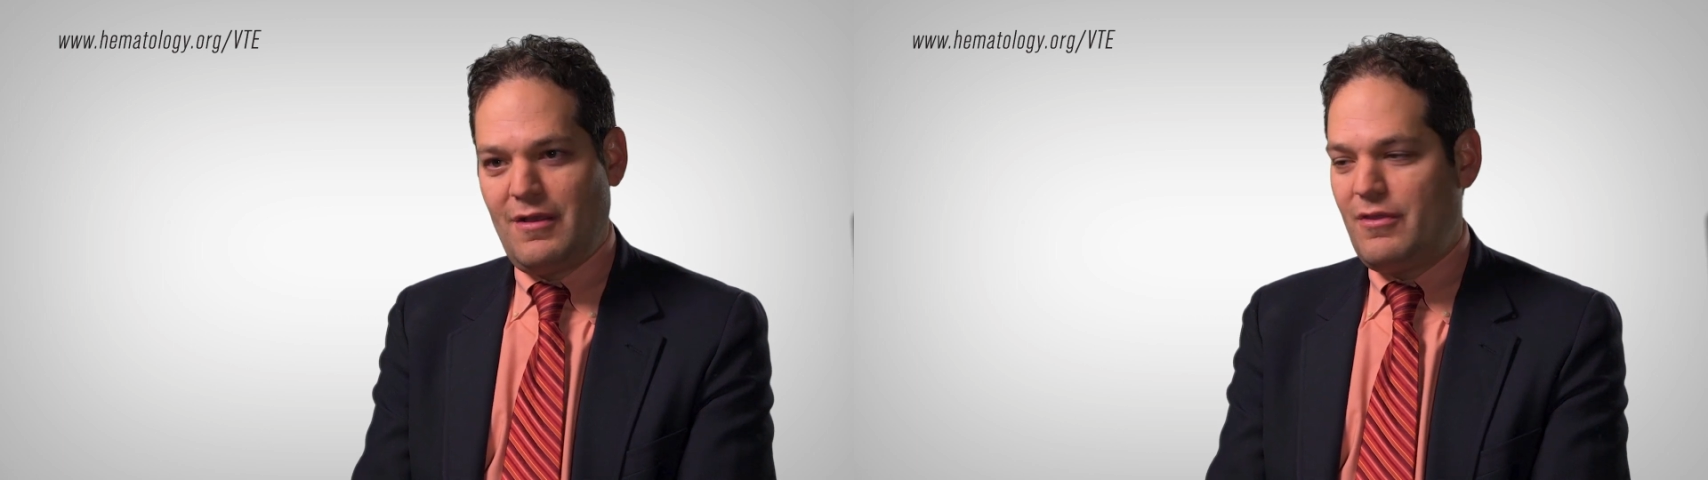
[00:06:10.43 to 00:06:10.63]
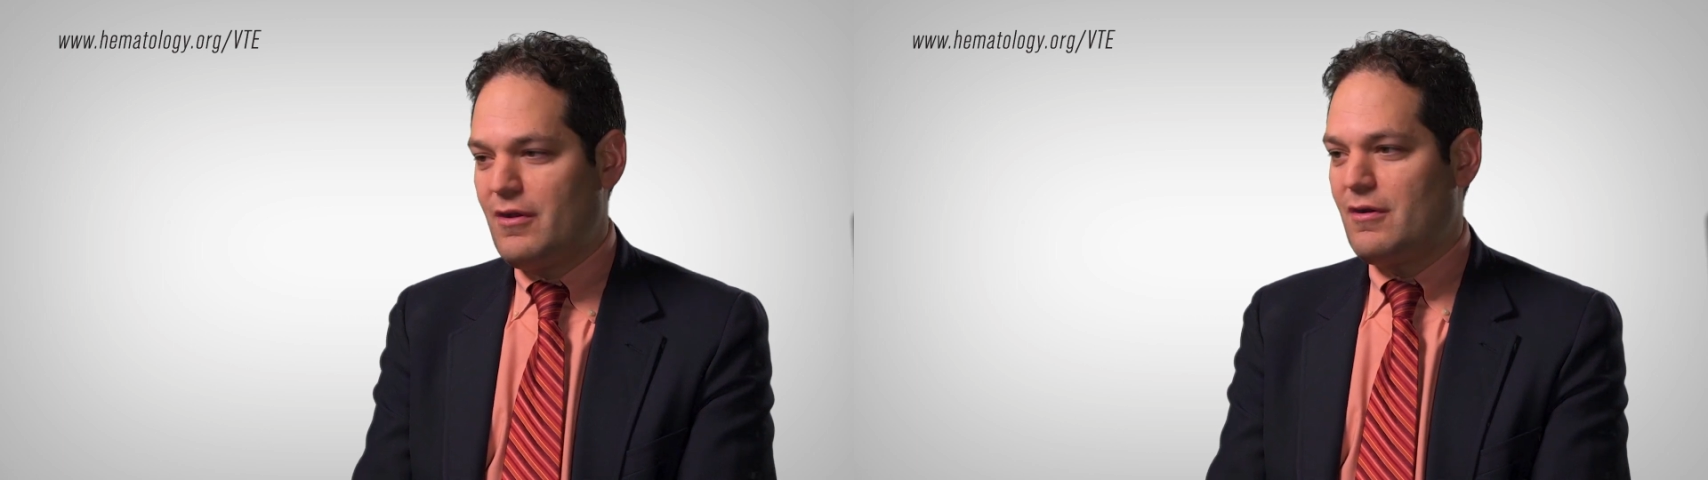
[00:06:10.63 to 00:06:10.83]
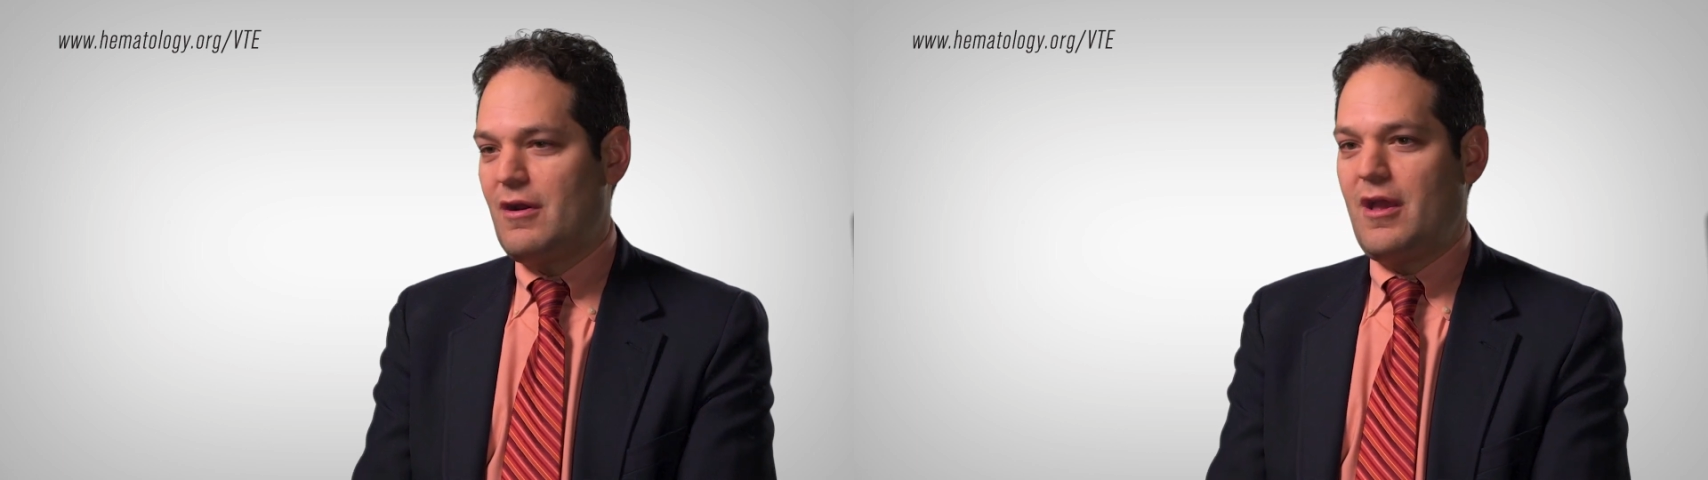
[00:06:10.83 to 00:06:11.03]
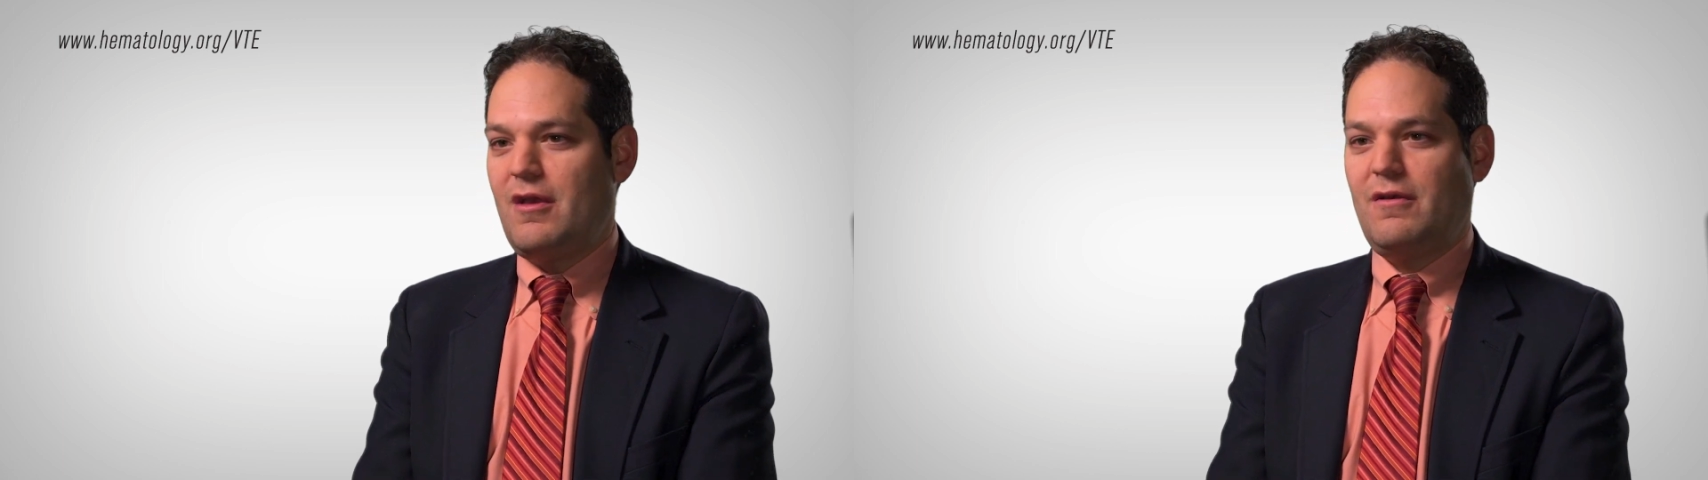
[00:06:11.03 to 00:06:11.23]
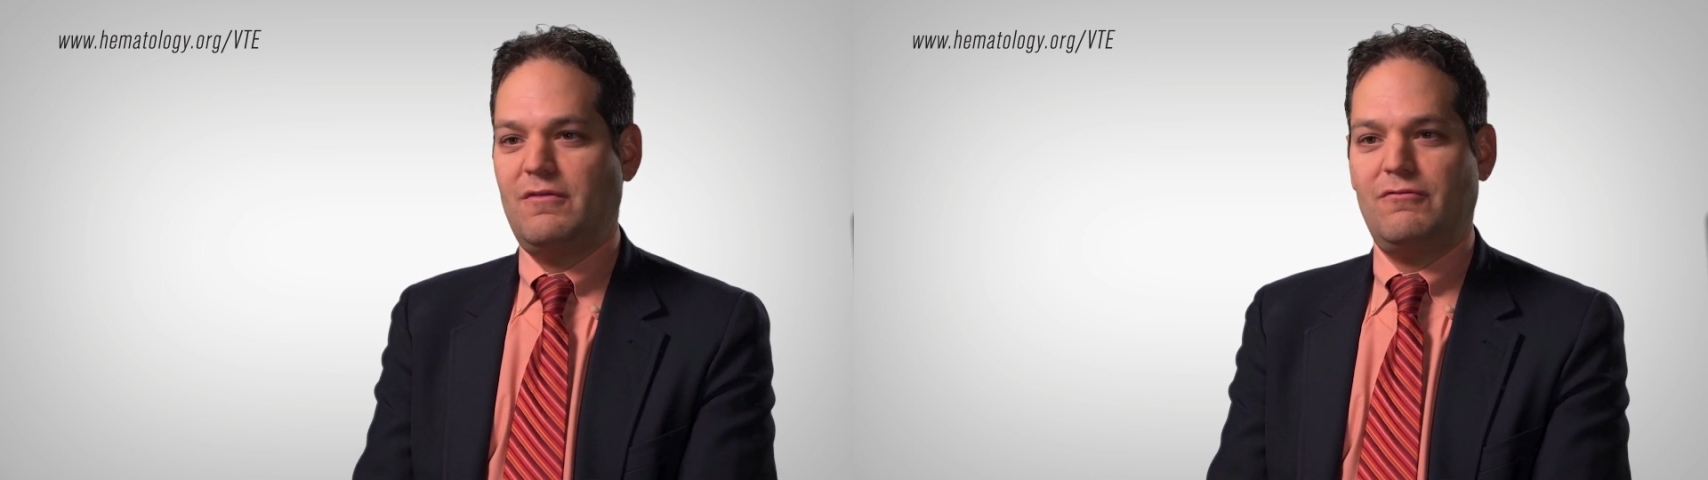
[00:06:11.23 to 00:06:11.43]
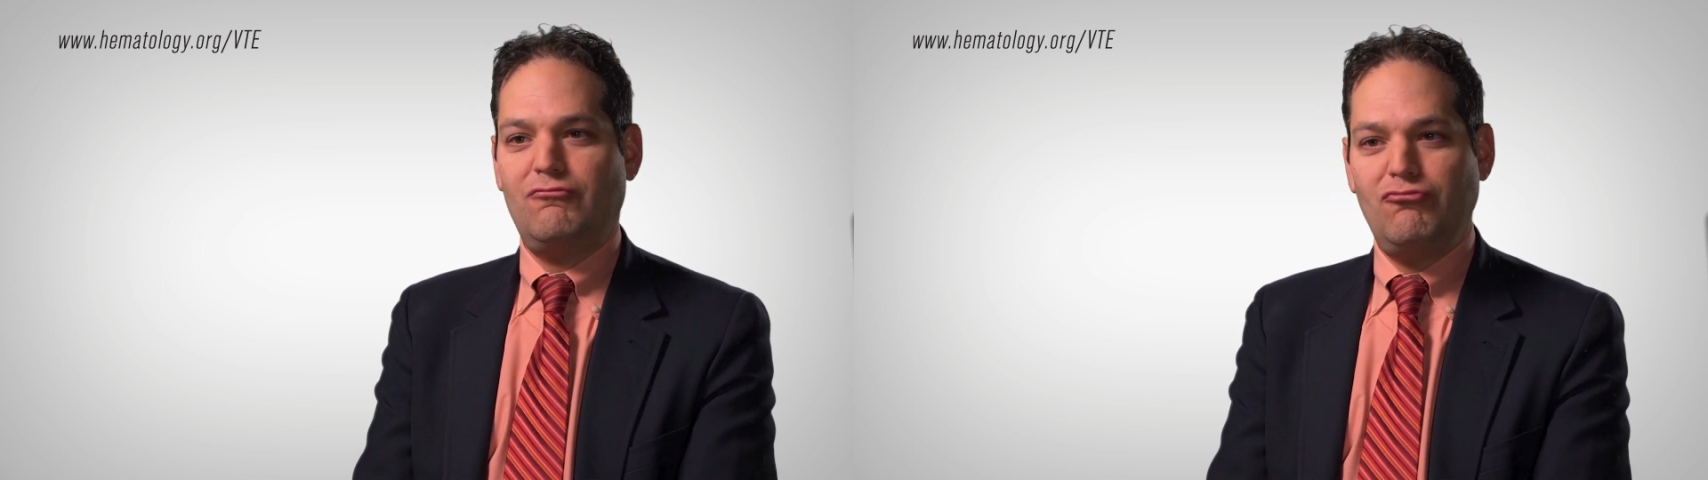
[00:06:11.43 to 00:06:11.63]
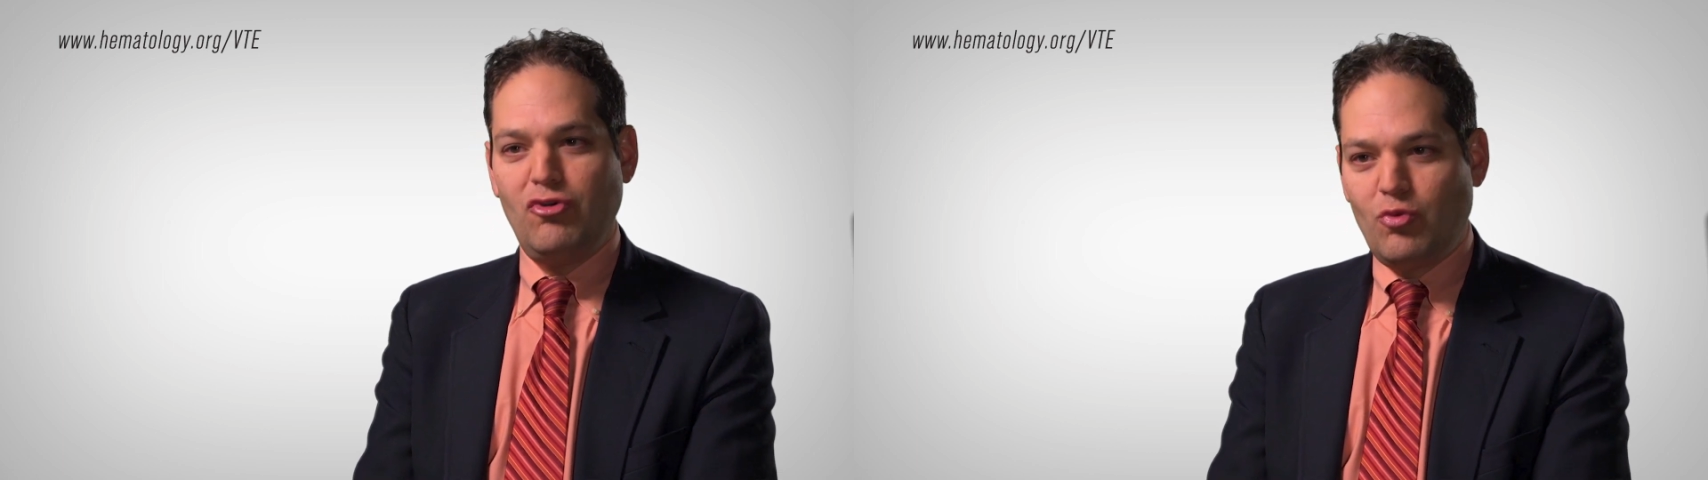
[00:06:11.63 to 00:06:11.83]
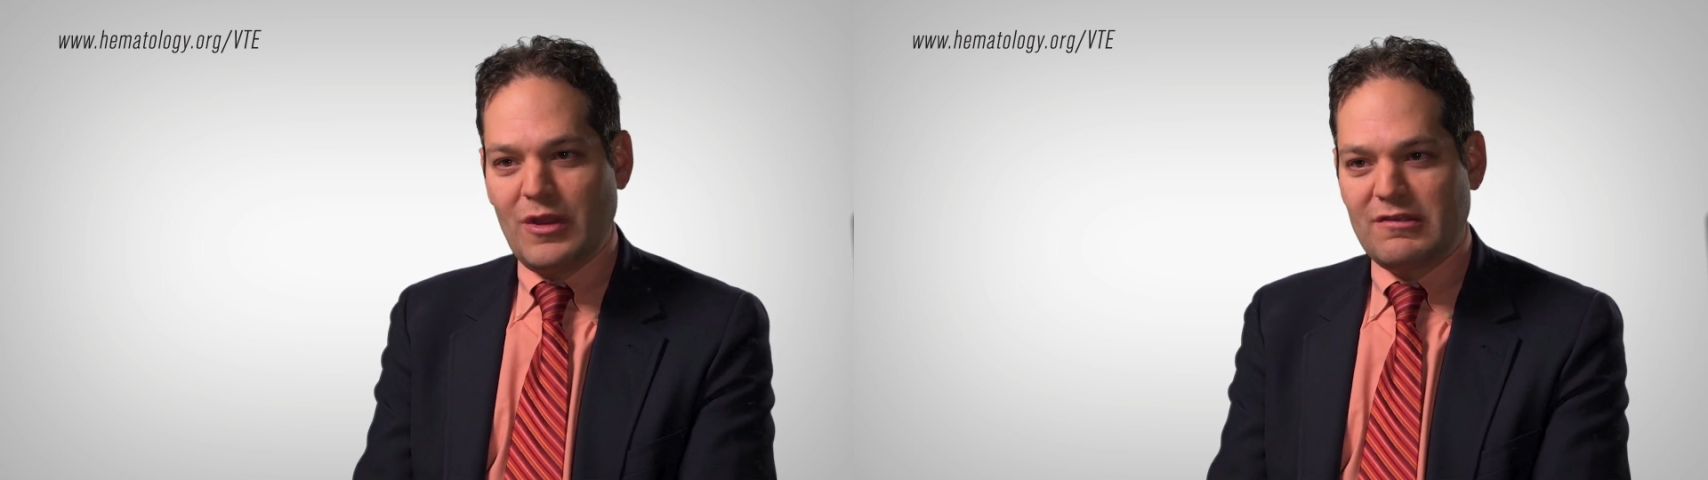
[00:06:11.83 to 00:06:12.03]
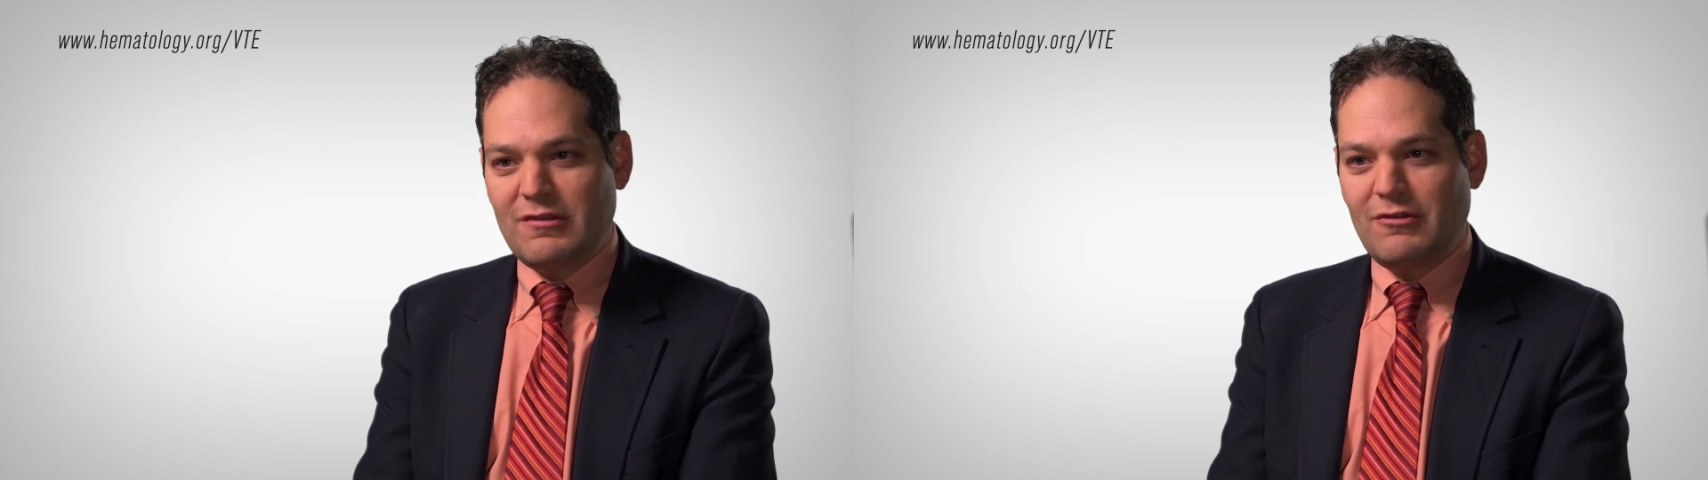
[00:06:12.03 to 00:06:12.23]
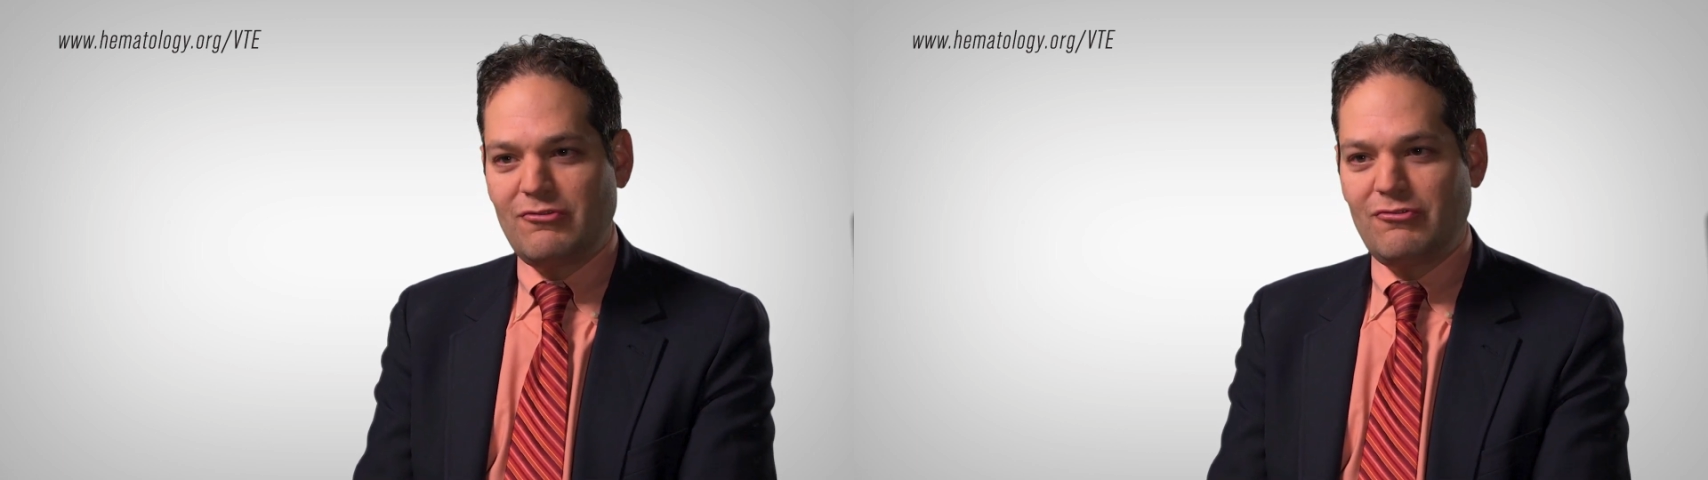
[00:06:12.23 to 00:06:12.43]
There is new
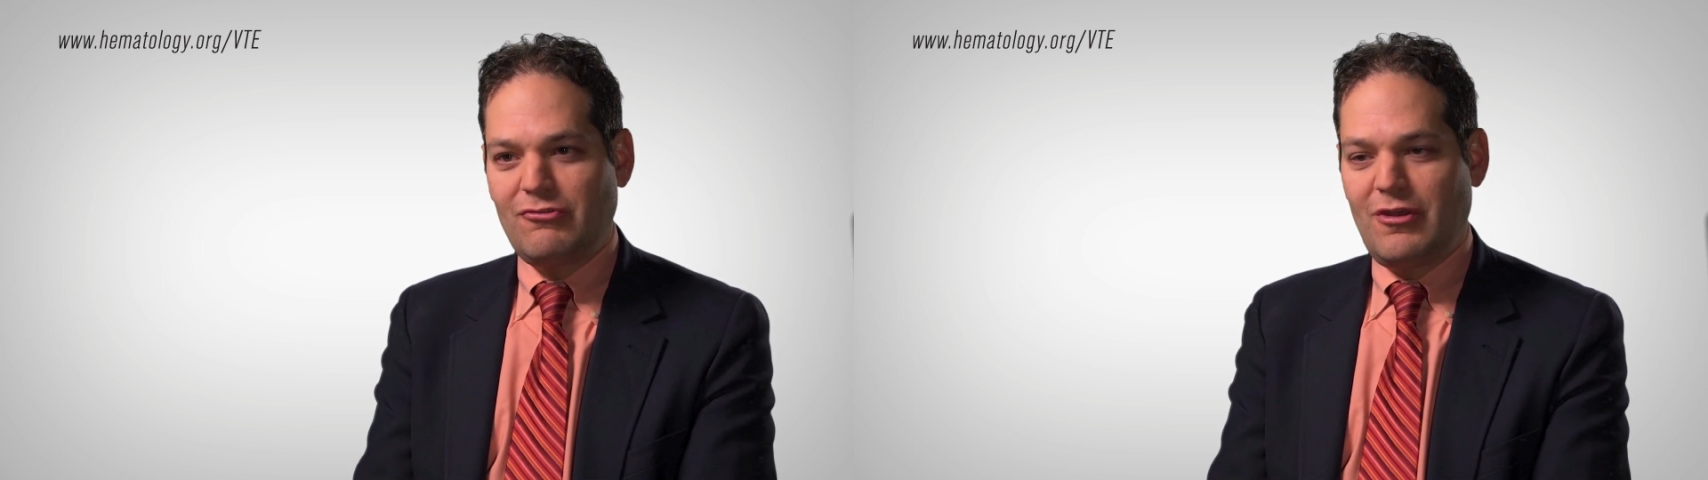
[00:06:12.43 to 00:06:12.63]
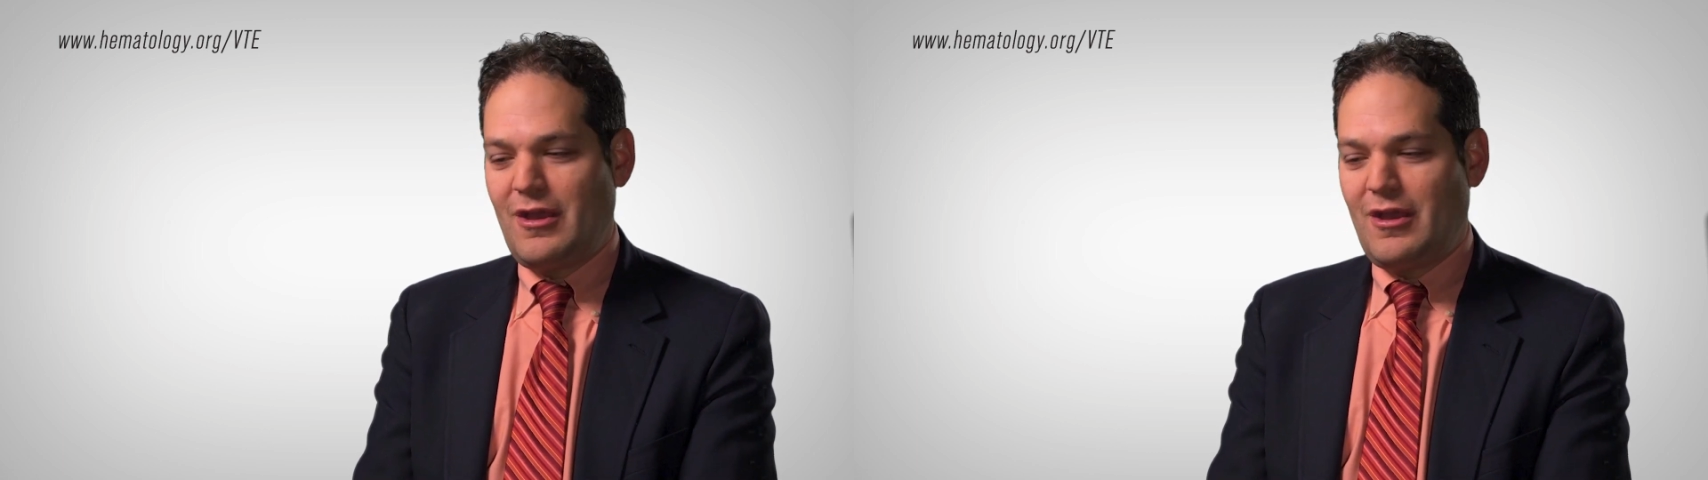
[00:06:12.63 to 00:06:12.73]
research